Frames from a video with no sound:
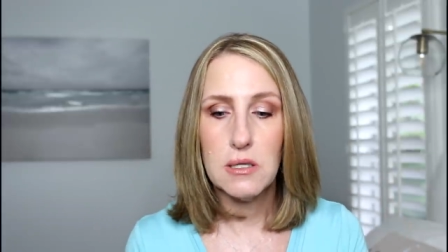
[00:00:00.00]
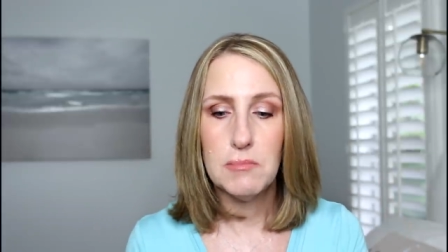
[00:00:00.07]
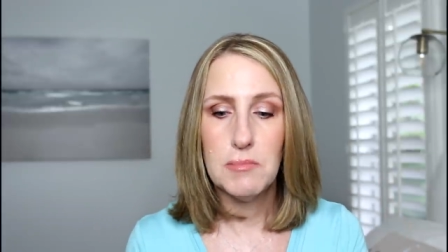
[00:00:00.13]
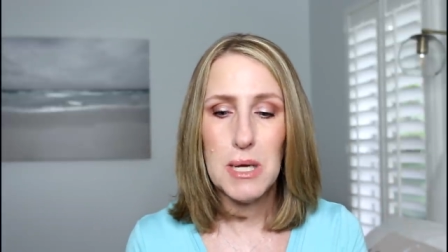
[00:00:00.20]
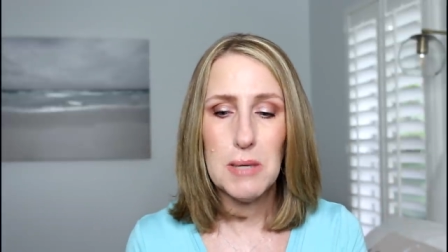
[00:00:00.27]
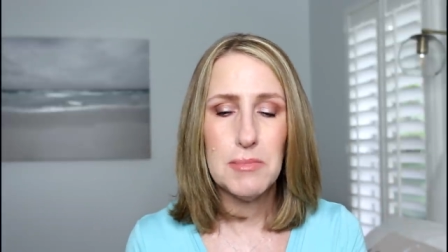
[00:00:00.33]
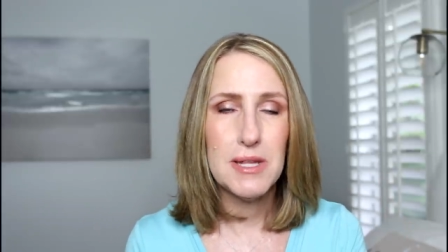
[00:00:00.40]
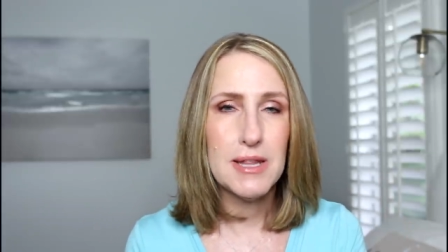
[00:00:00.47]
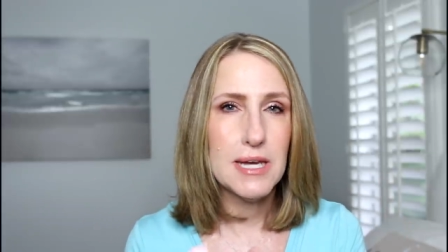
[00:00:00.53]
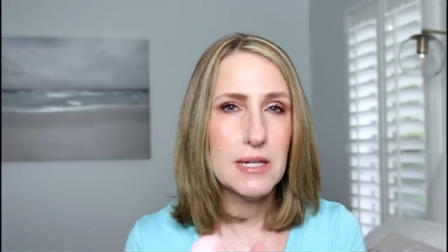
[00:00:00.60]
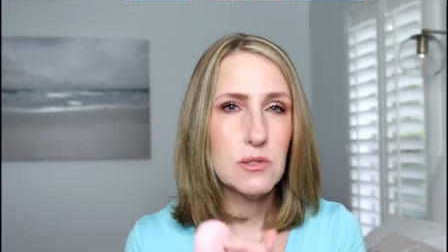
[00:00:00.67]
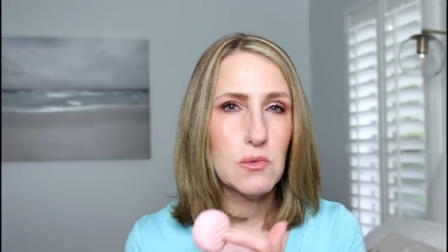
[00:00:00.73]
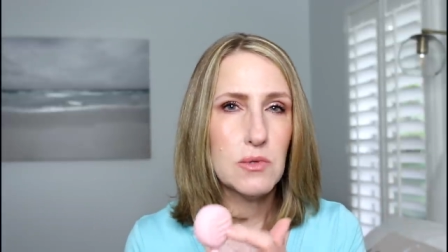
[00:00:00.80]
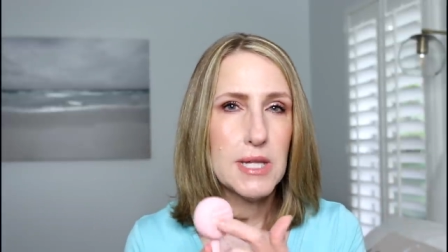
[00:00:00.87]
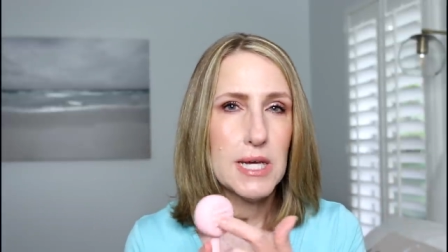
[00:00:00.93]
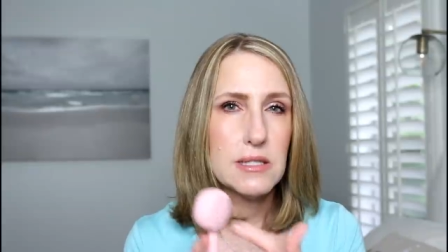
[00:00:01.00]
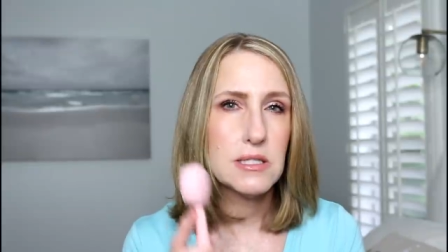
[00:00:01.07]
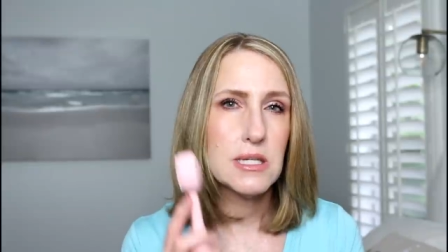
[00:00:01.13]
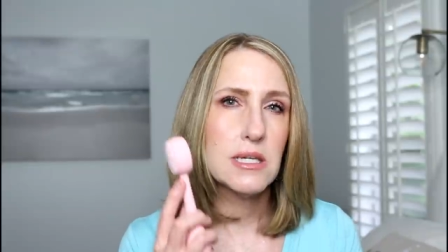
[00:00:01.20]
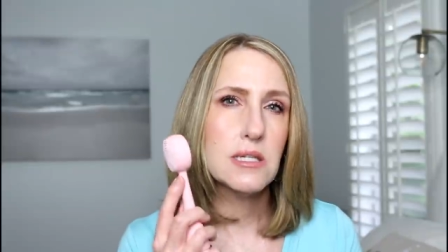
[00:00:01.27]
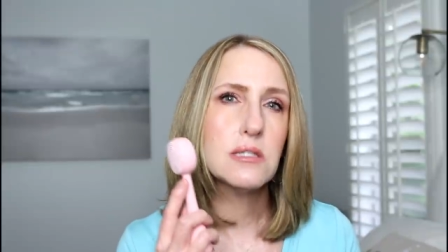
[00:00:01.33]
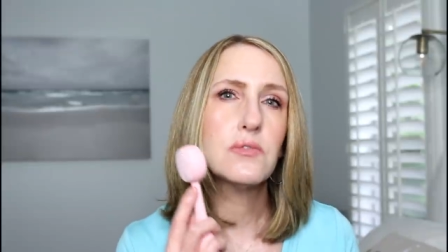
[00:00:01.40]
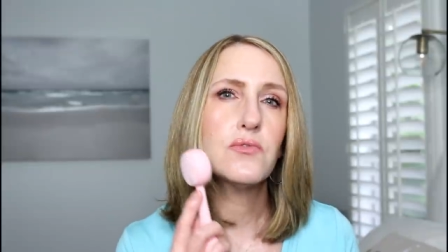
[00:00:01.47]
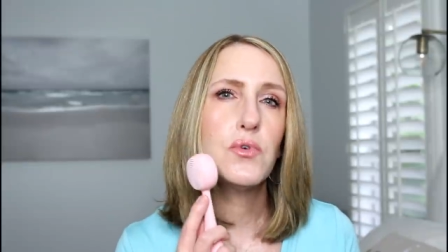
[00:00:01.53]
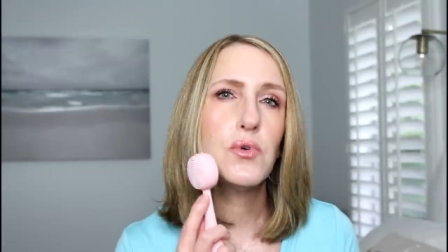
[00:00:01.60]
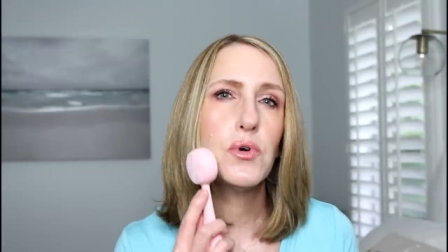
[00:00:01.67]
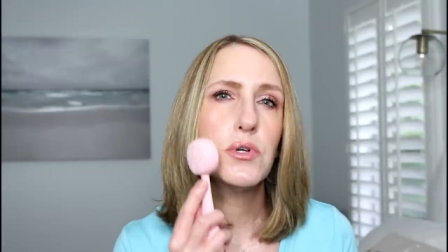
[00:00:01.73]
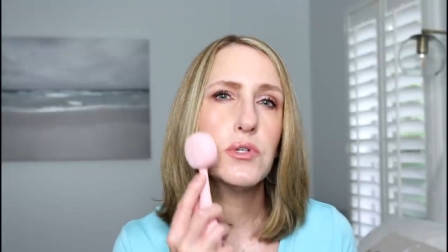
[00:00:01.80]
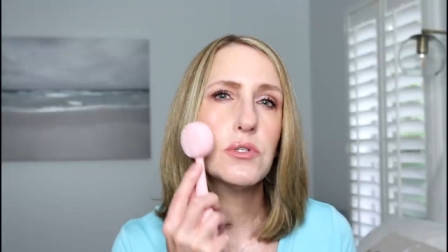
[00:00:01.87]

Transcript: And maybe that's what that side is for.